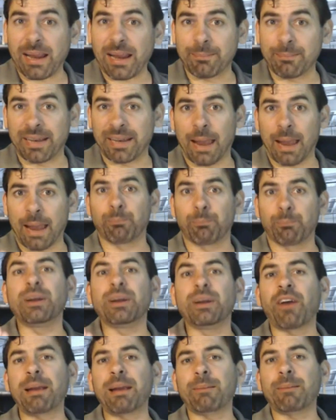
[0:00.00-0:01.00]
it. I
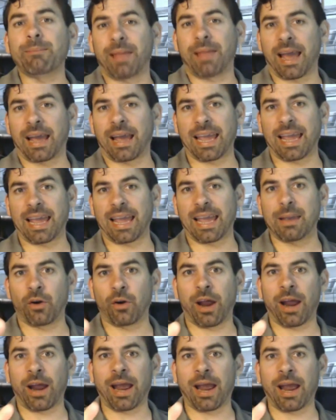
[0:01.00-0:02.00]
pre-framed that game,
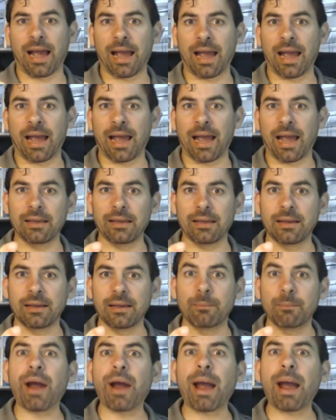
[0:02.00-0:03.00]
where I
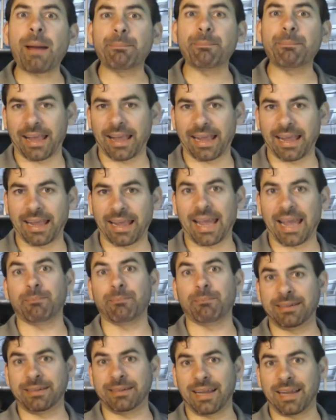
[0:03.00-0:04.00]
prepped that game by
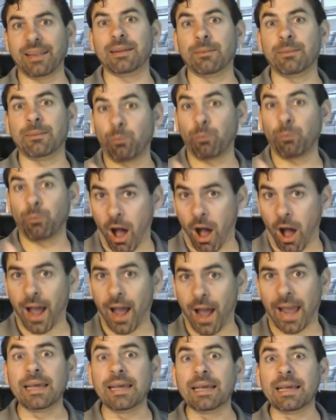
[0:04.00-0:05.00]
telling them why,
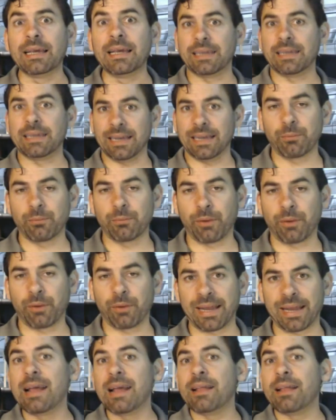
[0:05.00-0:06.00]
getting them
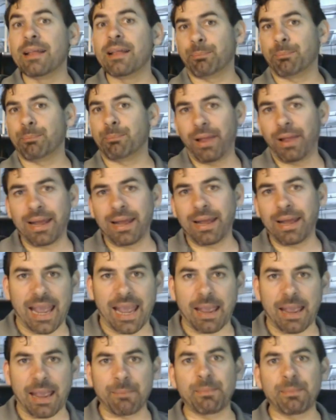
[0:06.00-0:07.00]
ready. They play the
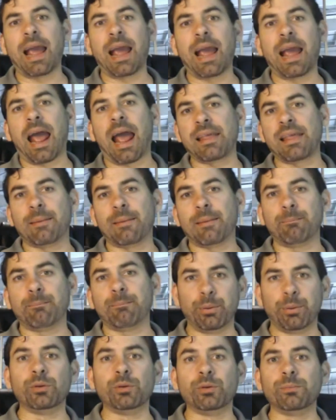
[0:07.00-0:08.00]
game, and then
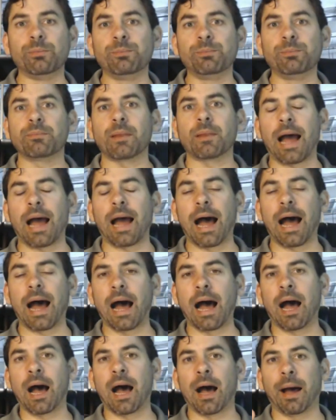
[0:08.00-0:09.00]
boom,
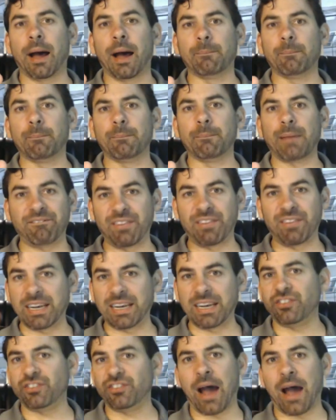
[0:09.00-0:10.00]
I finish it
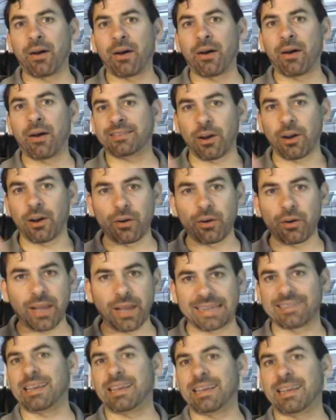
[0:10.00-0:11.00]
out, and I say, okay, let's
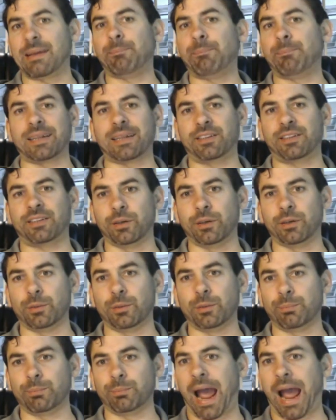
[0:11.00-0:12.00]
get back to
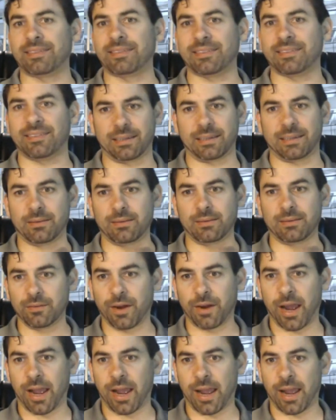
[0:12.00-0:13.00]
practicing,
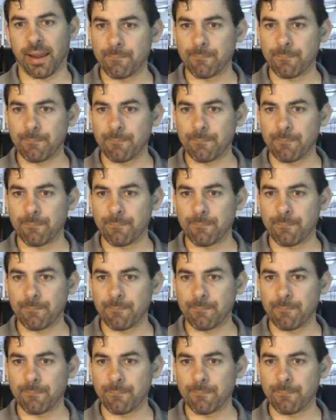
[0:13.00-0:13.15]
right?